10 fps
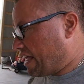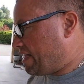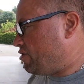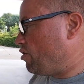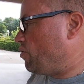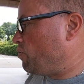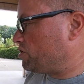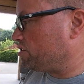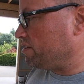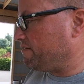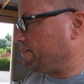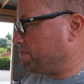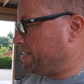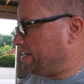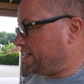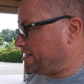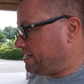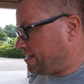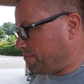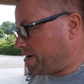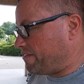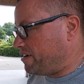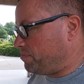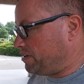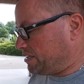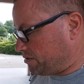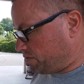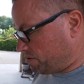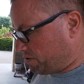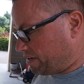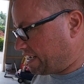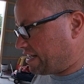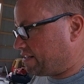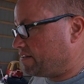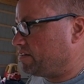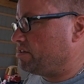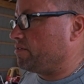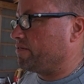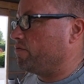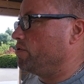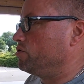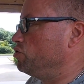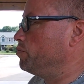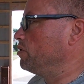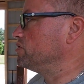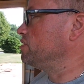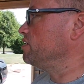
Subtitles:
know which lift I'm getting. I'm about ready to place the order on that for a 2-post